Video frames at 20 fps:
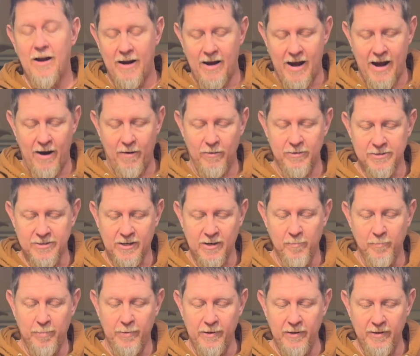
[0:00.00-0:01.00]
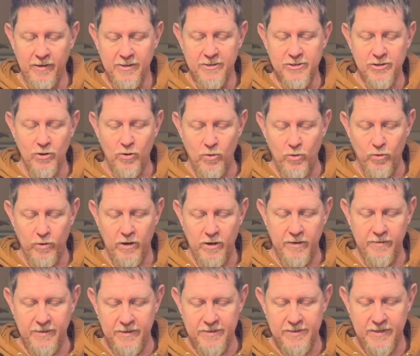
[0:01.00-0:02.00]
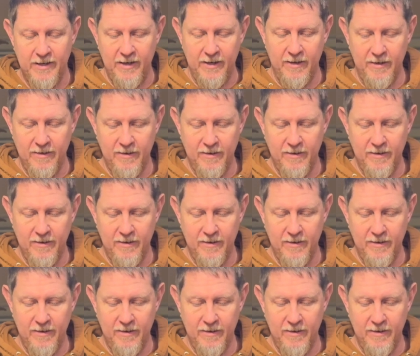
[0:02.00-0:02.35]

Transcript: I was completely sold on this thing.